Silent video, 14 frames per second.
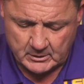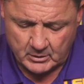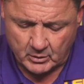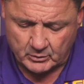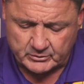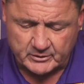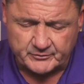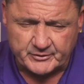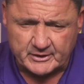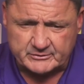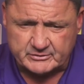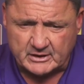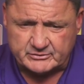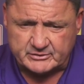On
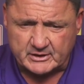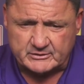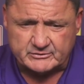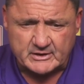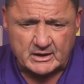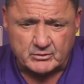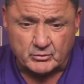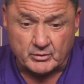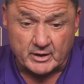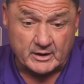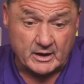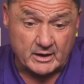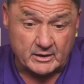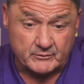defense, I said Zach
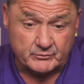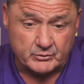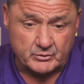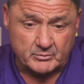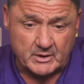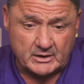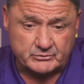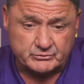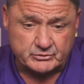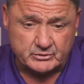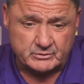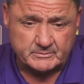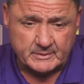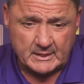Arnett, I interviewed him last
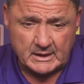year,